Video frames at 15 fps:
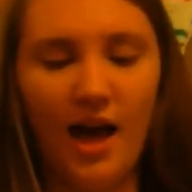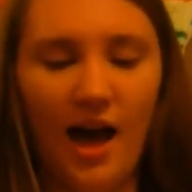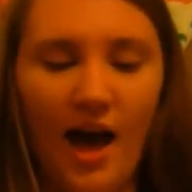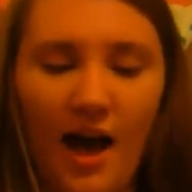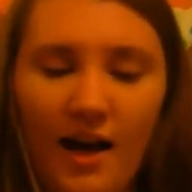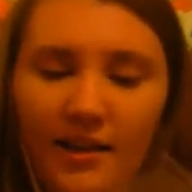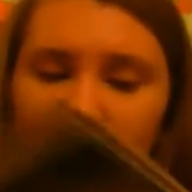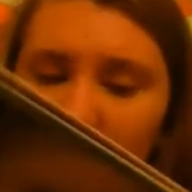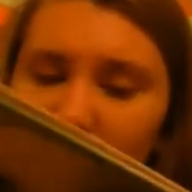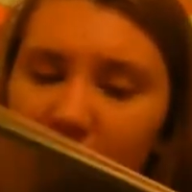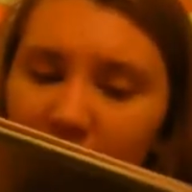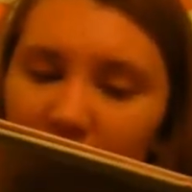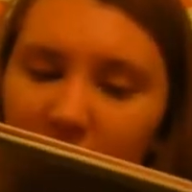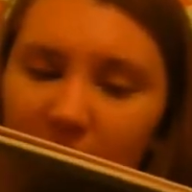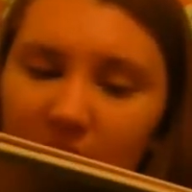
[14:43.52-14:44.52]
I think
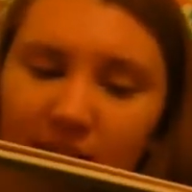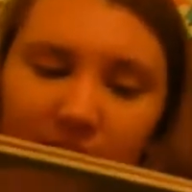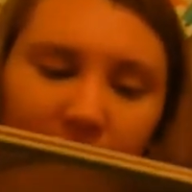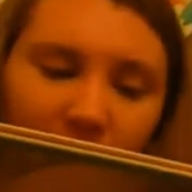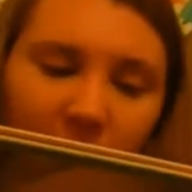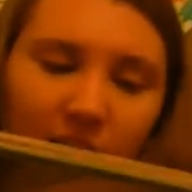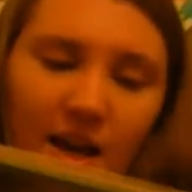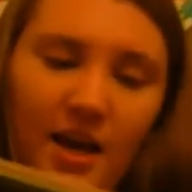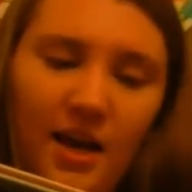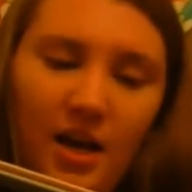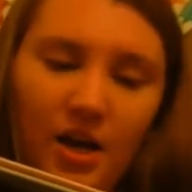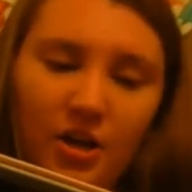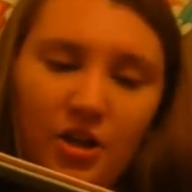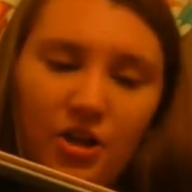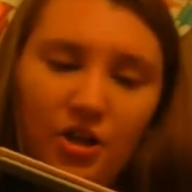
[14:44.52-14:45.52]
it is a
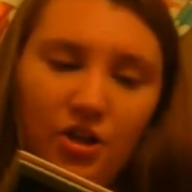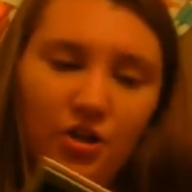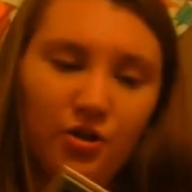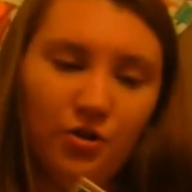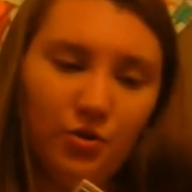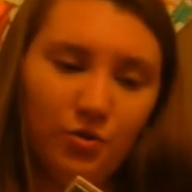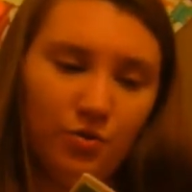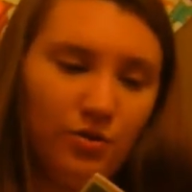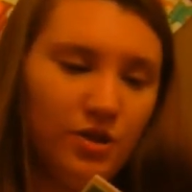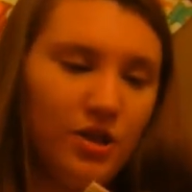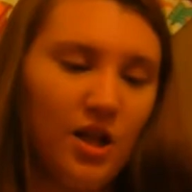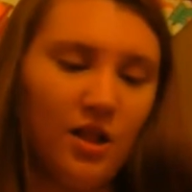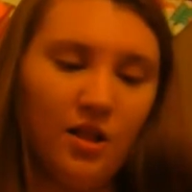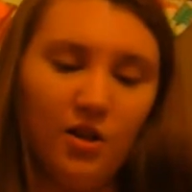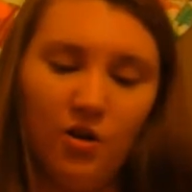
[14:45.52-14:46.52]
cute
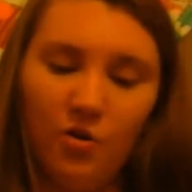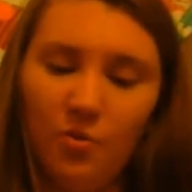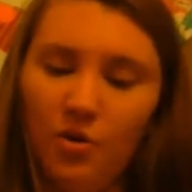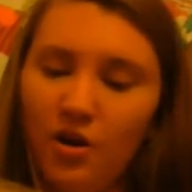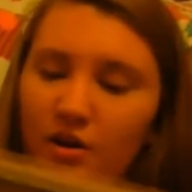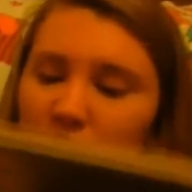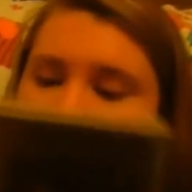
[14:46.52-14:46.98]
little book